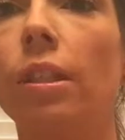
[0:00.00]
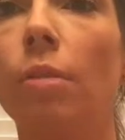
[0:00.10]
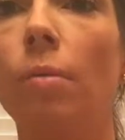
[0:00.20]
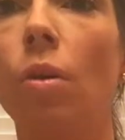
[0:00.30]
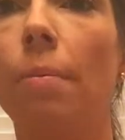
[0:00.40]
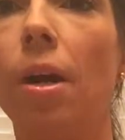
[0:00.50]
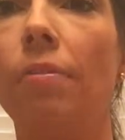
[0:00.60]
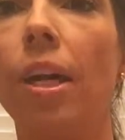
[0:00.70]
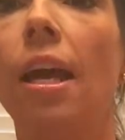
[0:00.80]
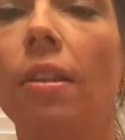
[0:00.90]
bit of your
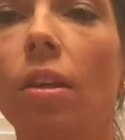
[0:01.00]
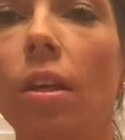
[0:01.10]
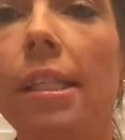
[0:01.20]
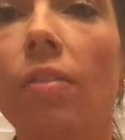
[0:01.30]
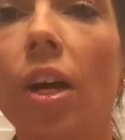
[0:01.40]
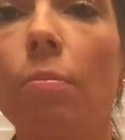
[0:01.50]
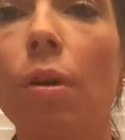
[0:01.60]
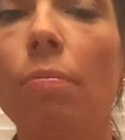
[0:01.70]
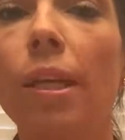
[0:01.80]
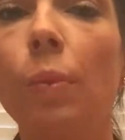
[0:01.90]
regular nail
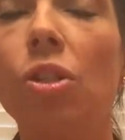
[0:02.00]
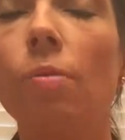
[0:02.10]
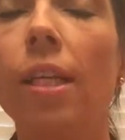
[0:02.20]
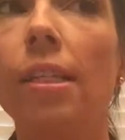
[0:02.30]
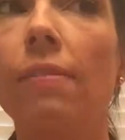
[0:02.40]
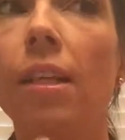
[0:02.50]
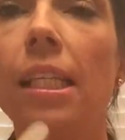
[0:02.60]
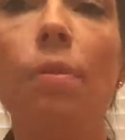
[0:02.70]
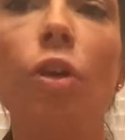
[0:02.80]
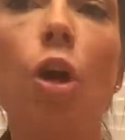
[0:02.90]
at the tip to
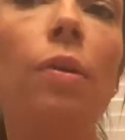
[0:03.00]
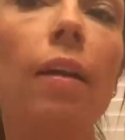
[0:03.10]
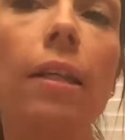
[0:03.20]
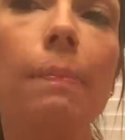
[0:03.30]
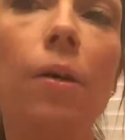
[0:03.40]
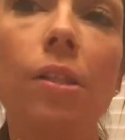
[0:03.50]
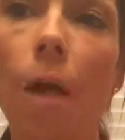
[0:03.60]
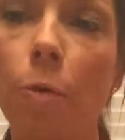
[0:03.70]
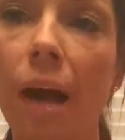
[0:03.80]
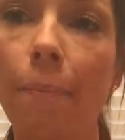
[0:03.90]
where if you
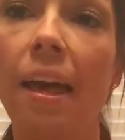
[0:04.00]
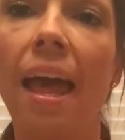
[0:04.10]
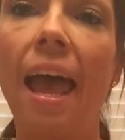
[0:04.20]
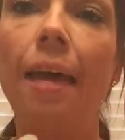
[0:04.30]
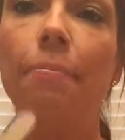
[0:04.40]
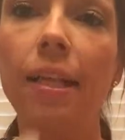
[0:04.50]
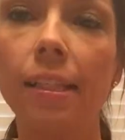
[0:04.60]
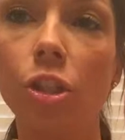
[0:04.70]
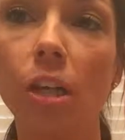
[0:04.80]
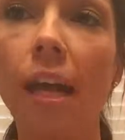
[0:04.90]
bump up against
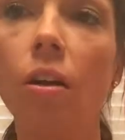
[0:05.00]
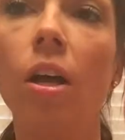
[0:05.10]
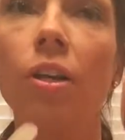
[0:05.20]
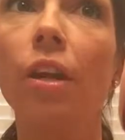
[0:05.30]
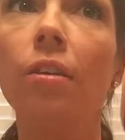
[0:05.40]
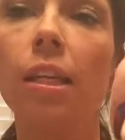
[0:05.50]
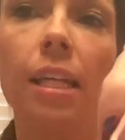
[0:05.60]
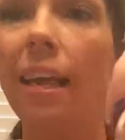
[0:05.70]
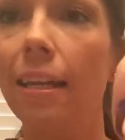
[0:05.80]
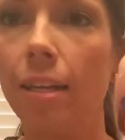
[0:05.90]
something, rub up against
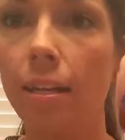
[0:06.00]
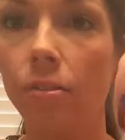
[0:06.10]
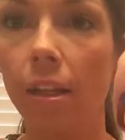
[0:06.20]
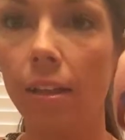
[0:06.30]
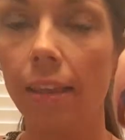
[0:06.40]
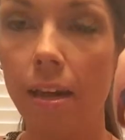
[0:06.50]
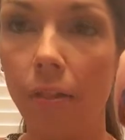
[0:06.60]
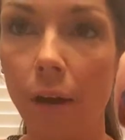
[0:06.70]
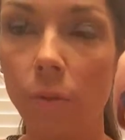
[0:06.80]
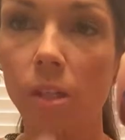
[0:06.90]
something, you're not scratching
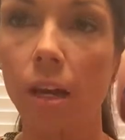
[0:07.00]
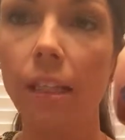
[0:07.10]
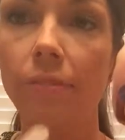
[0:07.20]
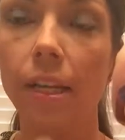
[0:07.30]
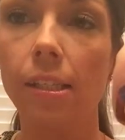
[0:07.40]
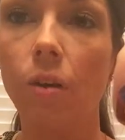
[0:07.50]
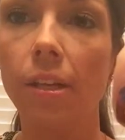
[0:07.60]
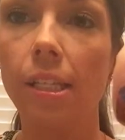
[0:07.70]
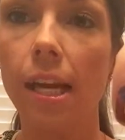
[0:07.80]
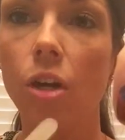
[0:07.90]
your wrap.
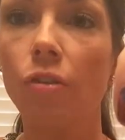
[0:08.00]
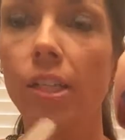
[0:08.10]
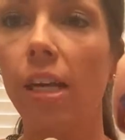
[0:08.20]
Your nail is